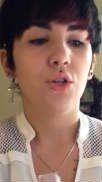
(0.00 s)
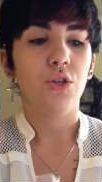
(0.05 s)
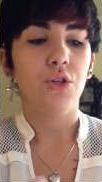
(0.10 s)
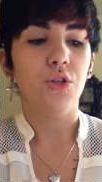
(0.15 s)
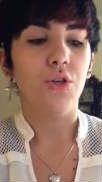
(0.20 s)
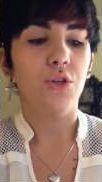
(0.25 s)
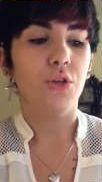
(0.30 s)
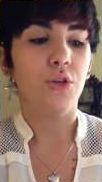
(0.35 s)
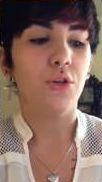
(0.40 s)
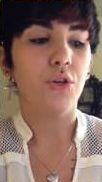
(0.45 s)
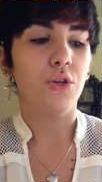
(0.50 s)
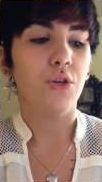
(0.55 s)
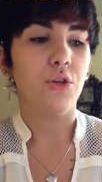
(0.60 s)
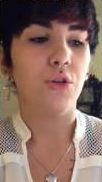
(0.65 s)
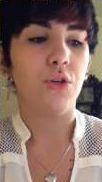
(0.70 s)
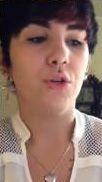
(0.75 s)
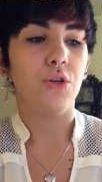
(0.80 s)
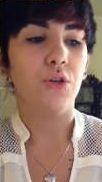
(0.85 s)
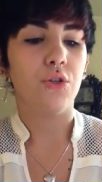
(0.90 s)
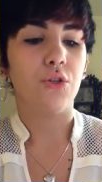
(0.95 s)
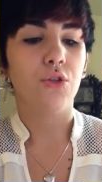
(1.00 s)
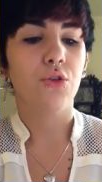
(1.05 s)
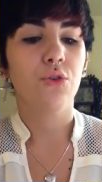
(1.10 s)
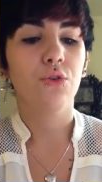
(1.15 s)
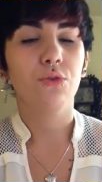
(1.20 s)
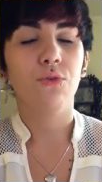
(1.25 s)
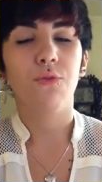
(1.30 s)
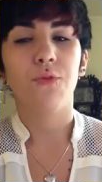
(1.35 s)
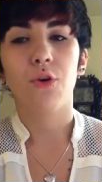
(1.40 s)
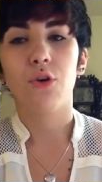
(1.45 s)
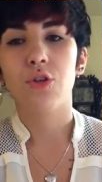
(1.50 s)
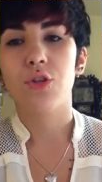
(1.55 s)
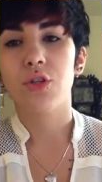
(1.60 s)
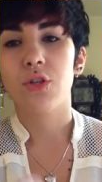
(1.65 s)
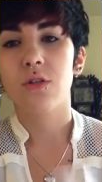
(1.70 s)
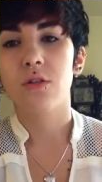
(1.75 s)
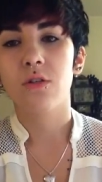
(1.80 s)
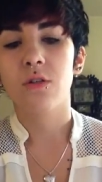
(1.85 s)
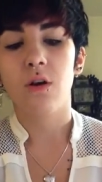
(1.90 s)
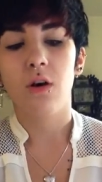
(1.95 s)
the 2
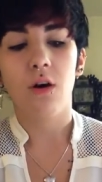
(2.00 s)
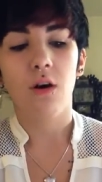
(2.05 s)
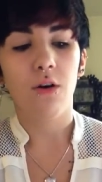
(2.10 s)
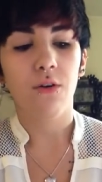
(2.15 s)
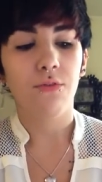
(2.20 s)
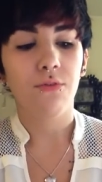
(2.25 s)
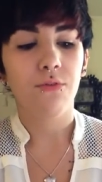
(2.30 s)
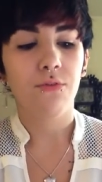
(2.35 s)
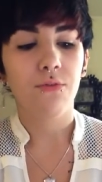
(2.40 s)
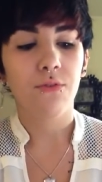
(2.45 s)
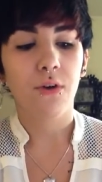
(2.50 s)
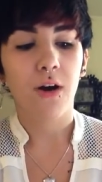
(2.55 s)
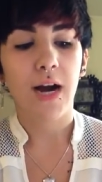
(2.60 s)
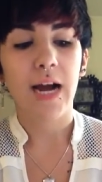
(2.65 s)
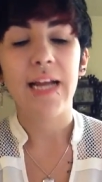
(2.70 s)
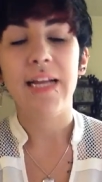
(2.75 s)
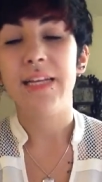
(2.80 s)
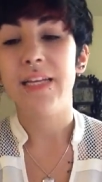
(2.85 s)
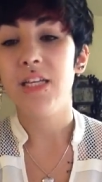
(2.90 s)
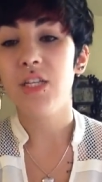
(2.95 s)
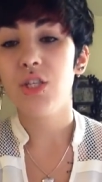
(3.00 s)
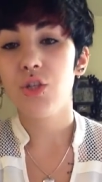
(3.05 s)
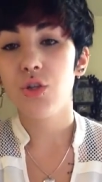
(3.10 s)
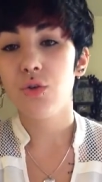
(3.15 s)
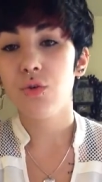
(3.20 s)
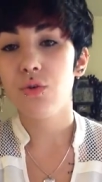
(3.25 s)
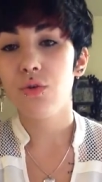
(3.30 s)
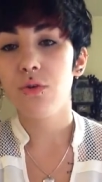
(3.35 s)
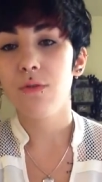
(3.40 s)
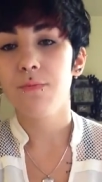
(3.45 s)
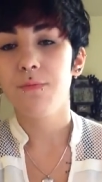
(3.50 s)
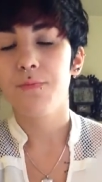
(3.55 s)
versions of I Need You,